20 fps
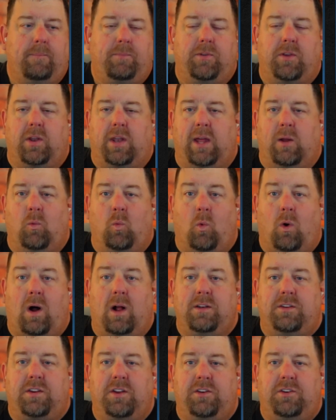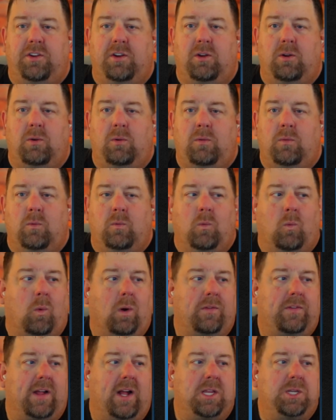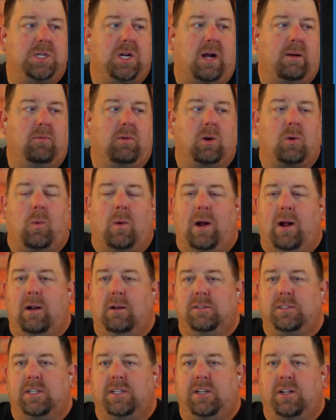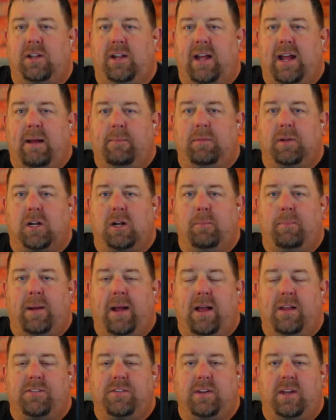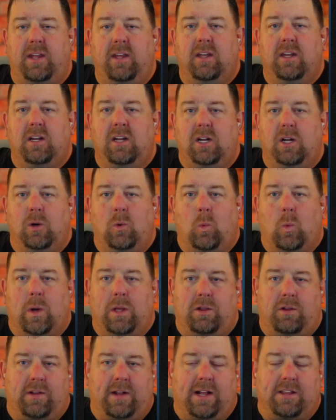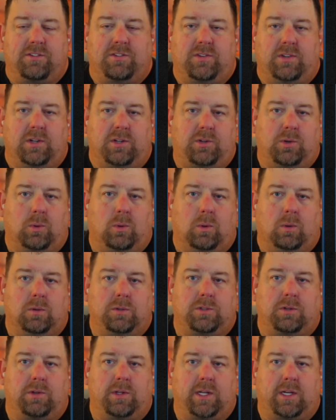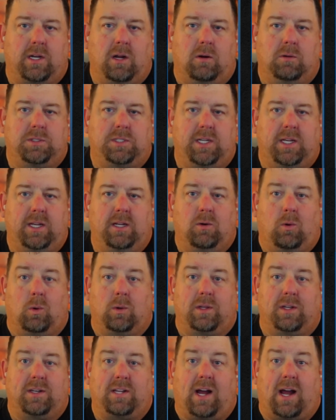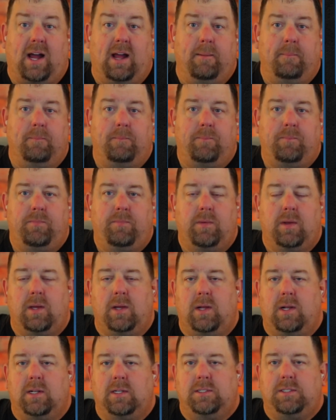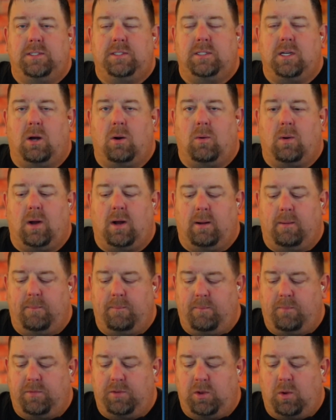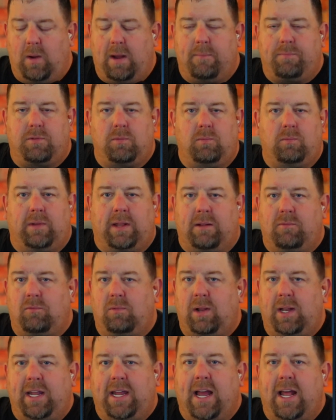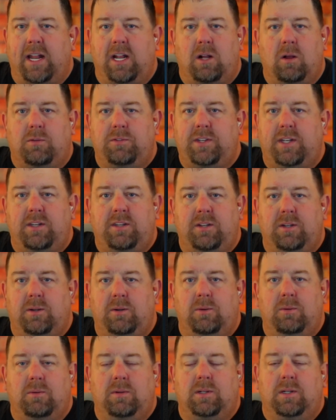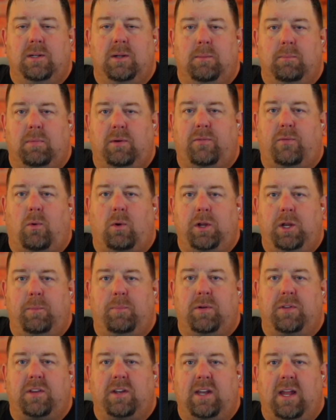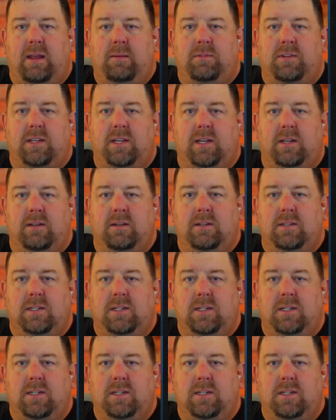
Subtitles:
Do they want to do what that job requires? And do they have the capacity, whether that's the tools or the coaching or the time? So you have to, that really kind of goes into, before you put the names in,